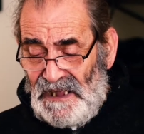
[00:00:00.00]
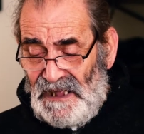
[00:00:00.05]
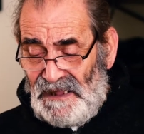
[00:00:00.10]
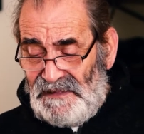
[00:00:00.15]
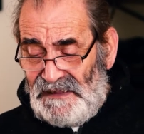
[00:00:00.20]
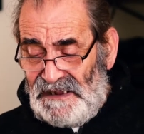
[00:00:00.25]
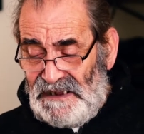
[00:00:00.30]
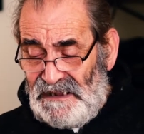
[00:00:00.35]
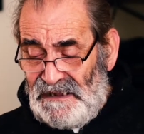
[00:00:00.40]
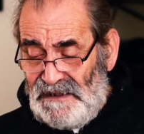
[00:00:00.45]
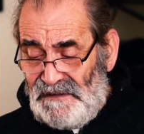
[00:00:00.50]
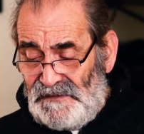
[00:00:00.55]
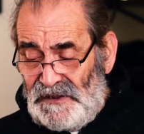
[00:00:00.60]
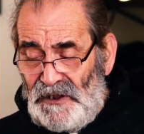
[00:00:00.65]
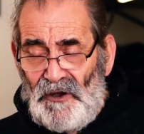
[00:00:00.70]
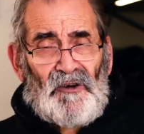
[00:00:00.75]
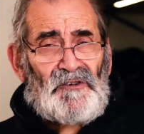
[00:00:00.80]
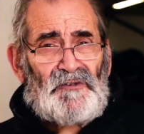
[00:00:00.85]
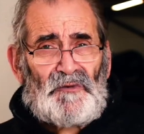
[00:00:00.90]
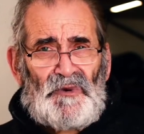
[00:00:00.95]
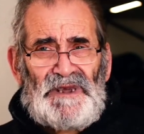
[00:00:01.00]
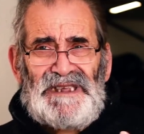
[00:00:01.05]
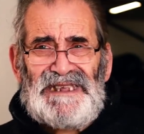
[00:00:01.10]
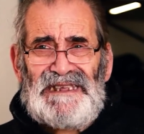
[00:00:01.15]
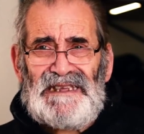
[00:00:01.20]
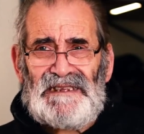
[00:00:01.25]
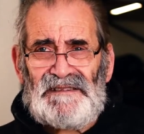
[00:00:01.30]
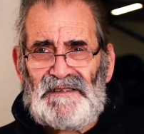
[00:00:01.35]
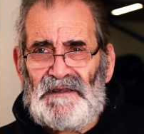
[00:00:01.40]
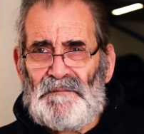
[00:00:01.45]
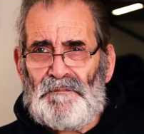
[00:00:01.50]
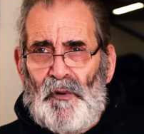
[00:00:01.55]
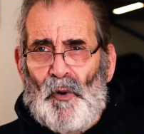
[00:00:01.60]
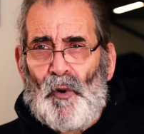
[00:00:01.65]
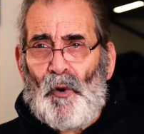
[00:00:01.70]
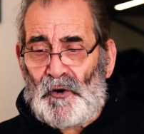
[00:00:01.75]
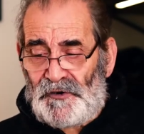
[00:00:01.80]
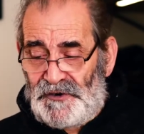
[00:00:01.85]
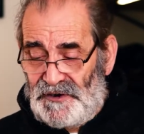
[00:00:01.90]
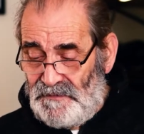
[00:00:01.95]
the ennui and the
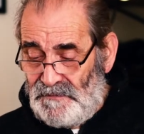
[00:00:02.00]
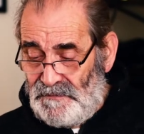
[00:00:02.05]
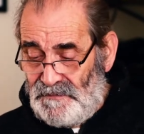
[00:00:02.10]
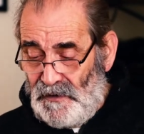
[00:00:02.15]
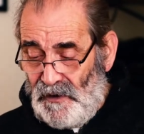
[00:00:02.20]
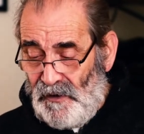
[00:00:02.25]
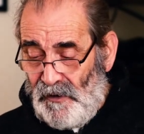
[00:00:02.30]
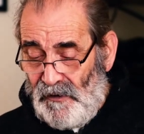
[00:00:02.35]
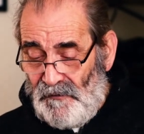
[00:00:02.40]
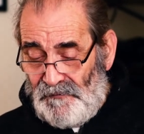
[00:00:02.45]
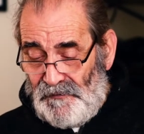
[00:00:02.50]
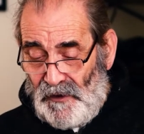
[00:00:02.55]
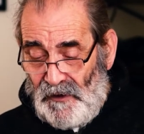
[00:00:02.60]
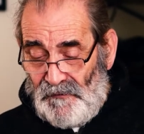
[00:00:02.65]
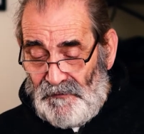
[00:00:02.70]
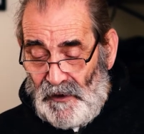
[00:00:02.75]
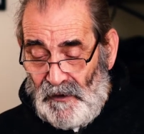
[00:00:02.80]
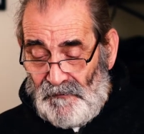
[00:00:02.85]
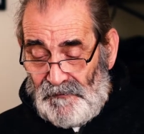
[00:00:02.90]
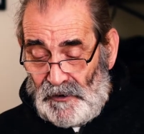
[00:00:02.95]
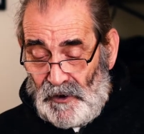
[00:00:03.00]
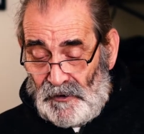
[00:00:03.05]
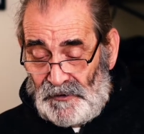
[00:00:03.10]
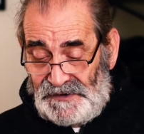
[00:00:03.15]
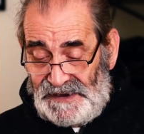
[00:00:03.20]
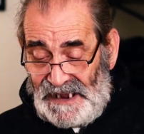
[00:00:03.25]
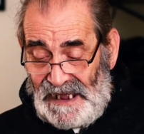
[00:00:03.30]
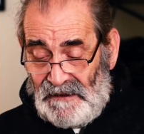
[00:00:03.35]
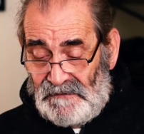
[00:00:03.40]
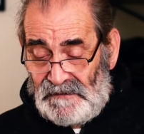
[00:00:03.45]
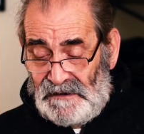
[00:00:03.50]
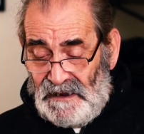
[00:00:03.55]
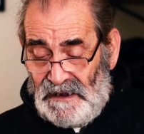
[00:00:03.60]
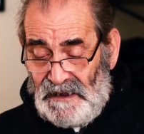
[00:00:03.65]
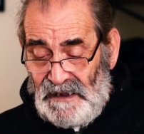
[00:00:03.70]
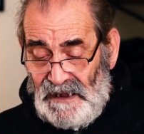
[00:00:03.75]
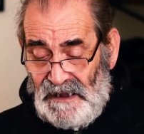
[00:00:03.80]
boredom of lockdown.